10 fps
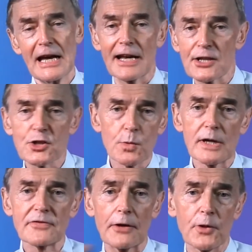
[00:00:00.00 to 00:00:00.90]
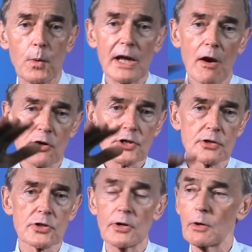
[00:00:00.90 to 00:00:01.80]
And I swerved out the way, lost
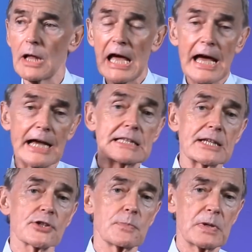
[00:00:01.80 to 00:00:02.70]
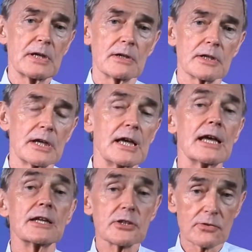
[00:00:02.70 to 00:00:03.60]
control, and disappeared
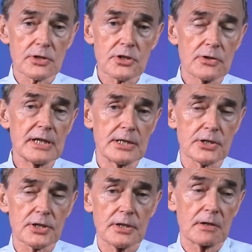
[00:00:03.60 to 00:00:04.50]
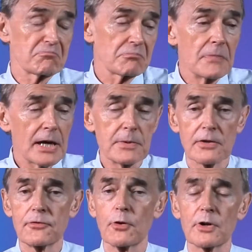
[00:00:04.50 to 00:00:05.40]
into the trees at maybe
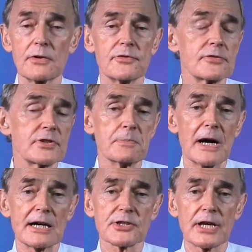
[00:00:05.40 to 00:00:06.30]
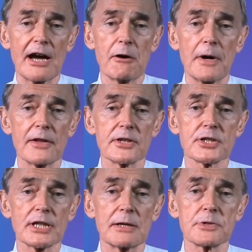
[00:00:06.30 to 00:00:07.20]
40, 50 miles an hour by this
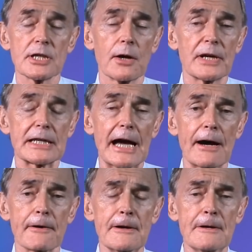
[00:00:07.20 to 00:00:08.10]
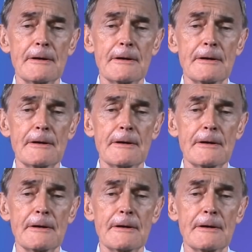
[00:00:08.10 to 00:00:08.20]
time, slowing down,